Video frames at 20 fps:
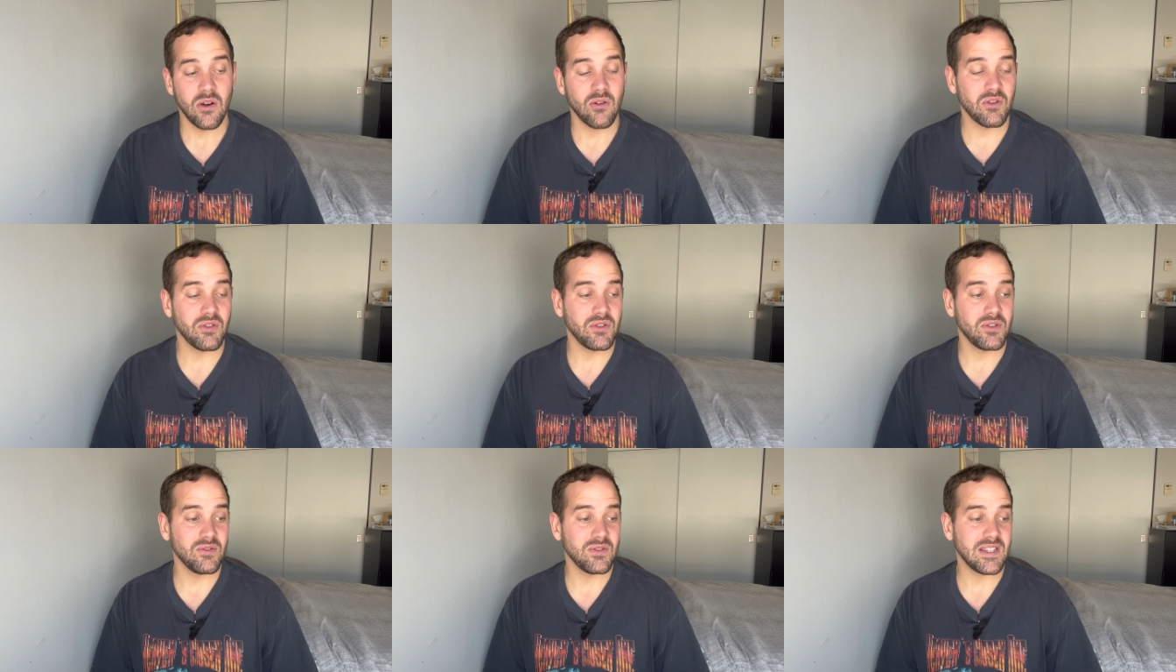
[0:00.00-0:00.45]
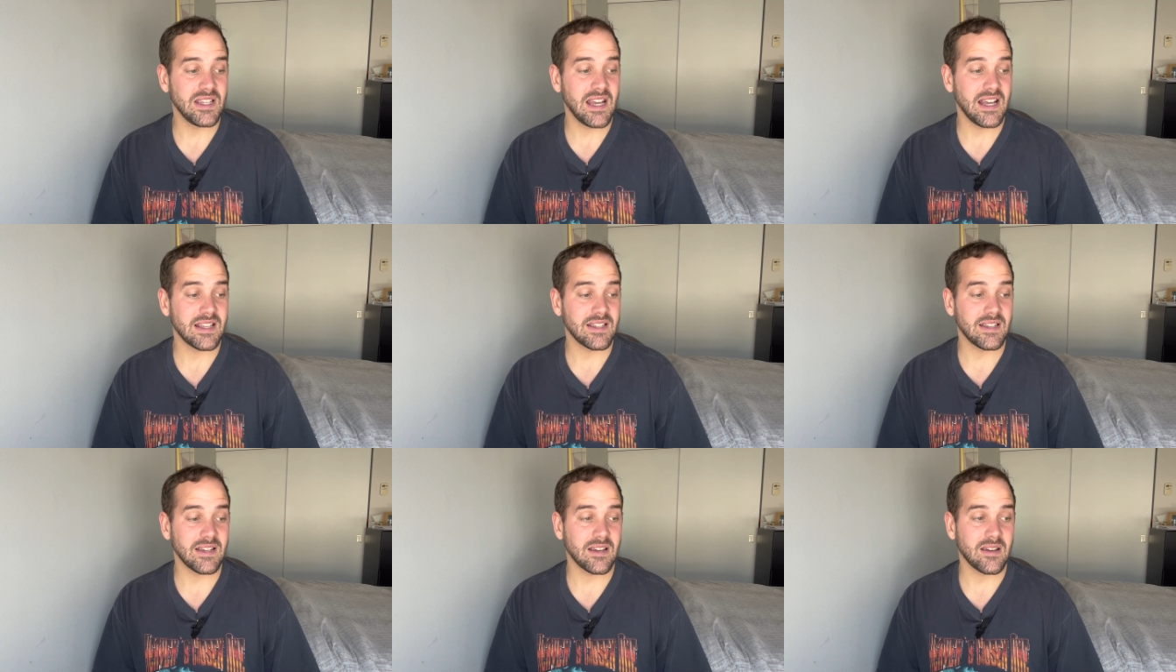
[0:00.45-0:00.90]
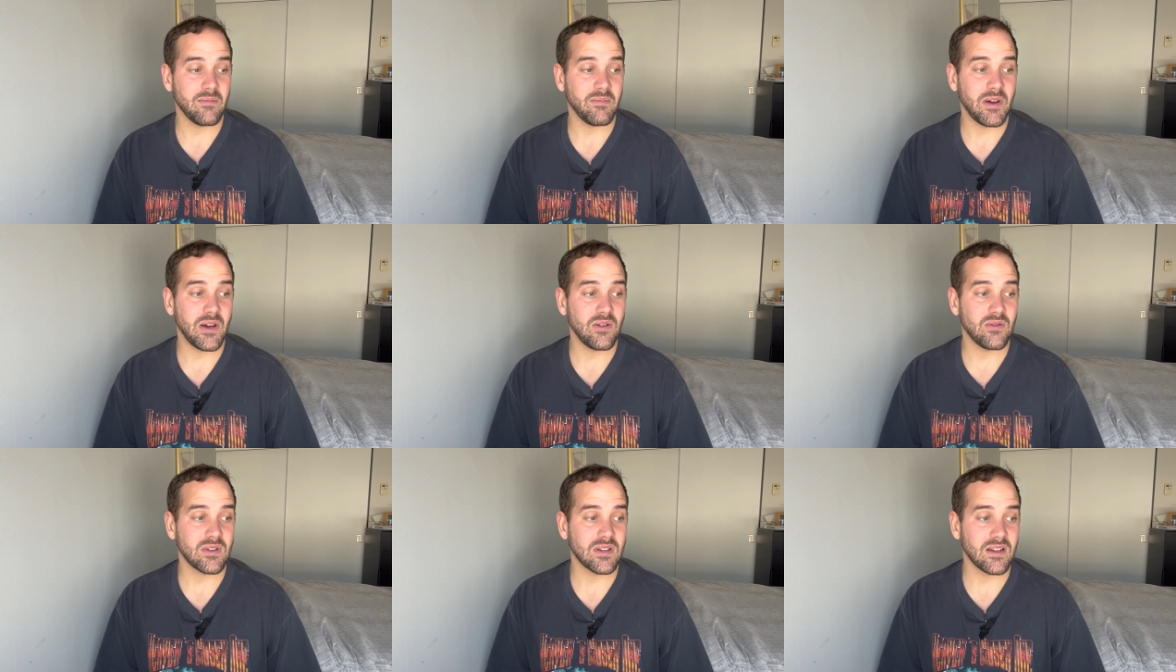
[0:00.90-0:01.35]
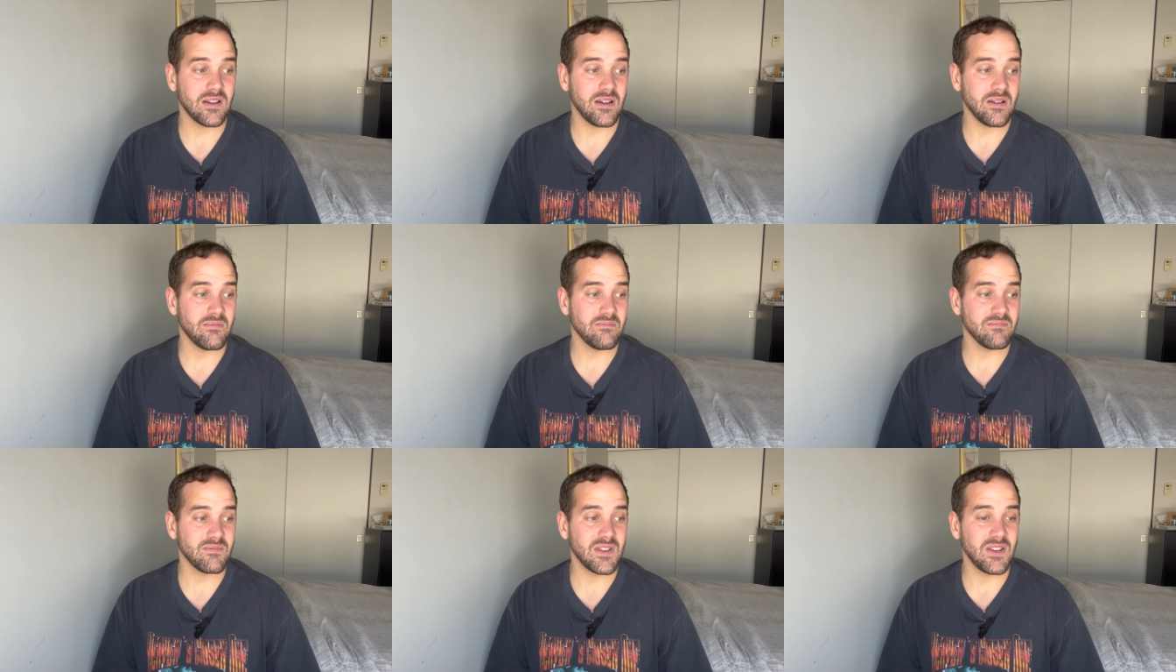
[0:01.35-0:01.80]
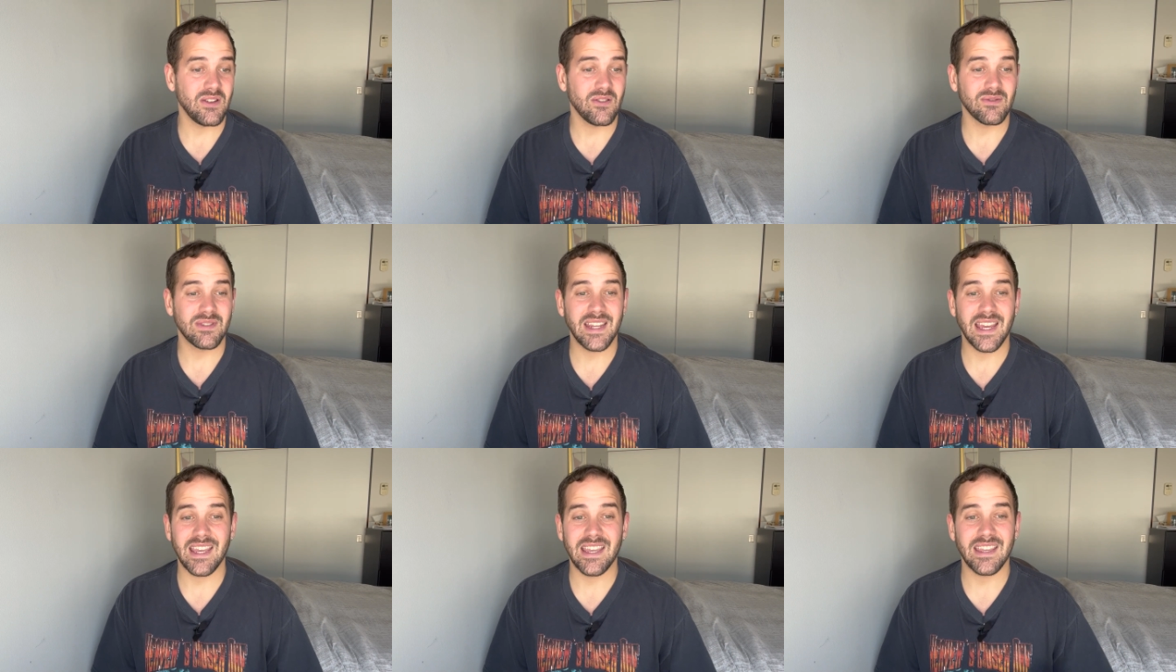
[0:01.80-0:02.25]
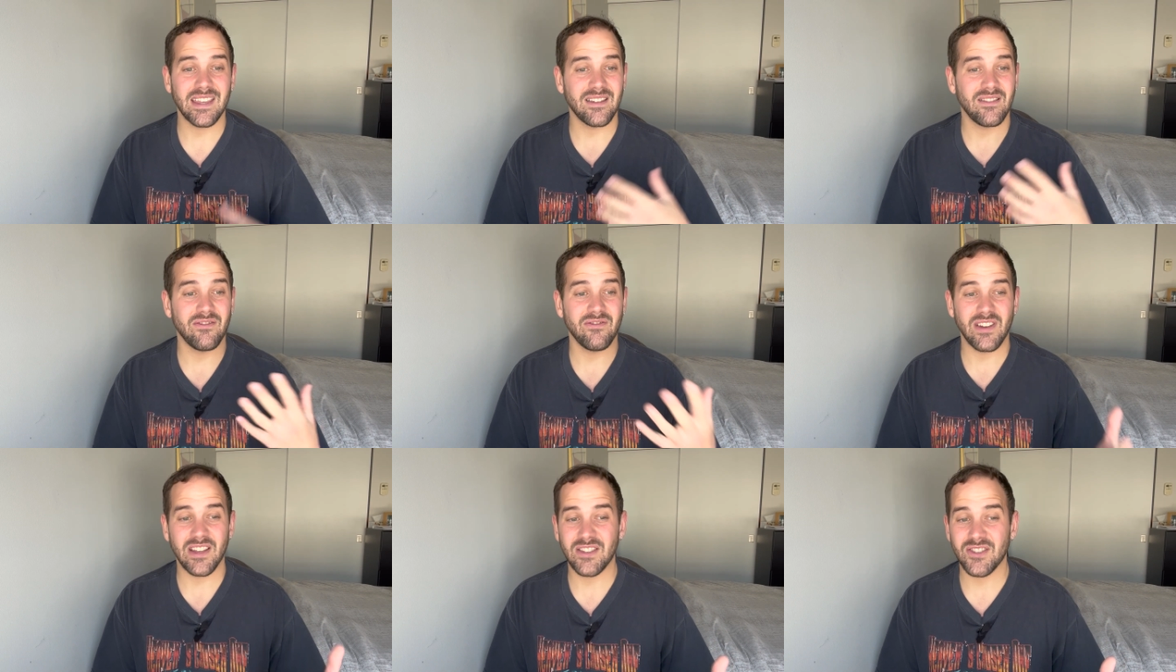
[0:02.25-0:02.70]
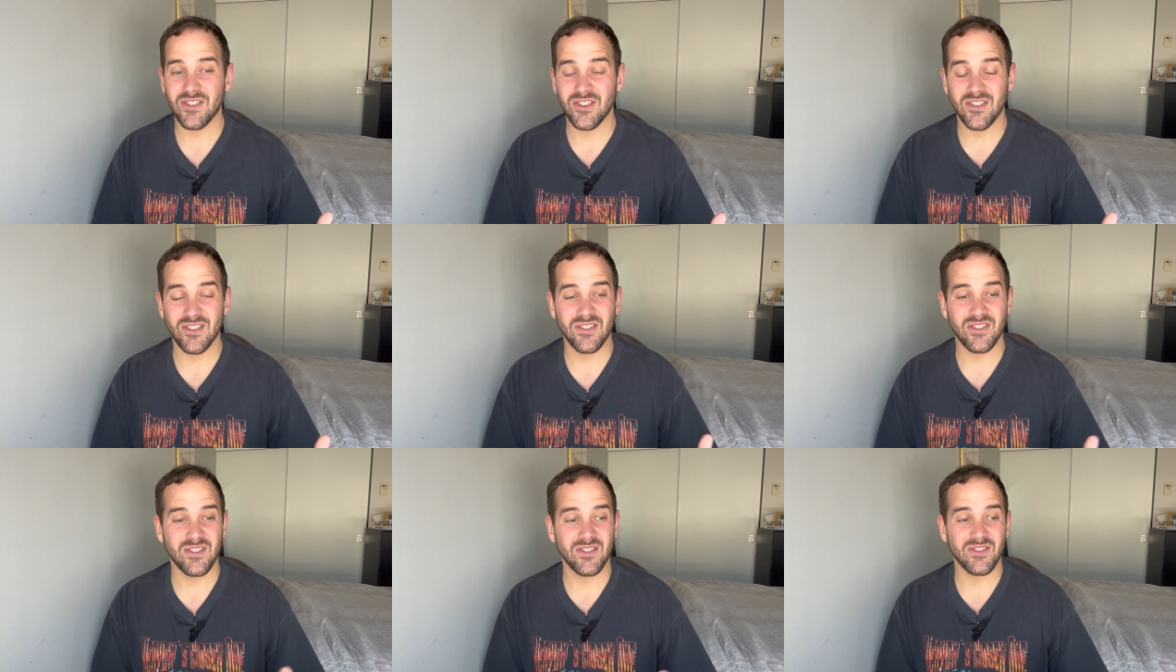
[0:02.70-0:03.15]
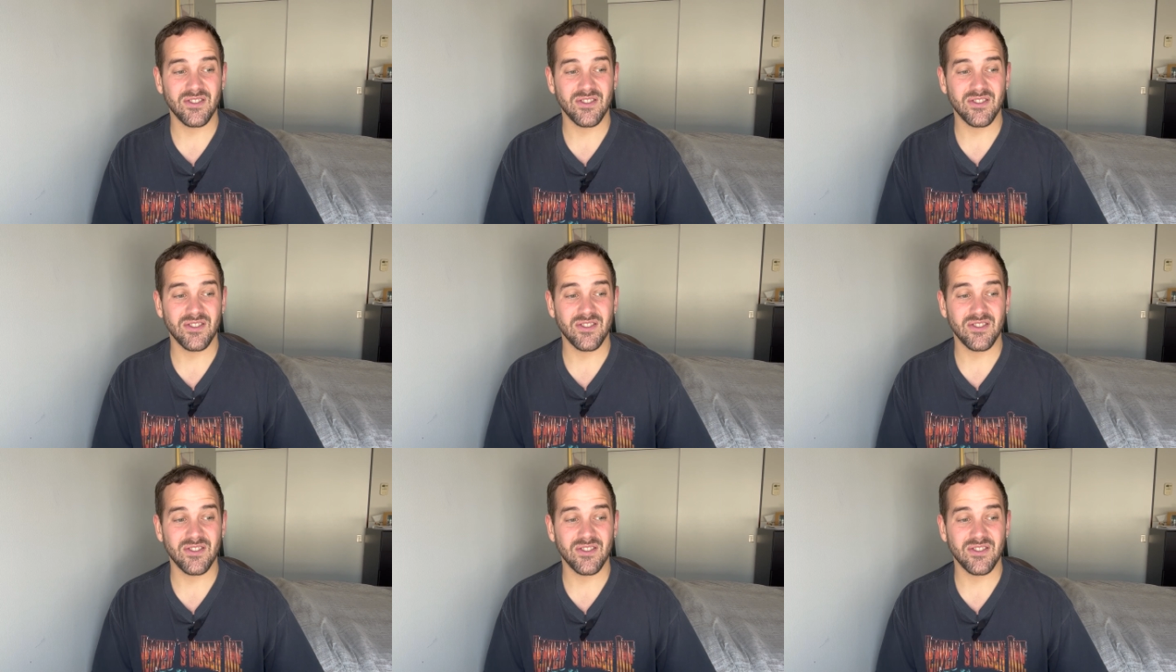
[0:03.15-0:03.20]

or enthusiastic about, um, you know, taking adventures.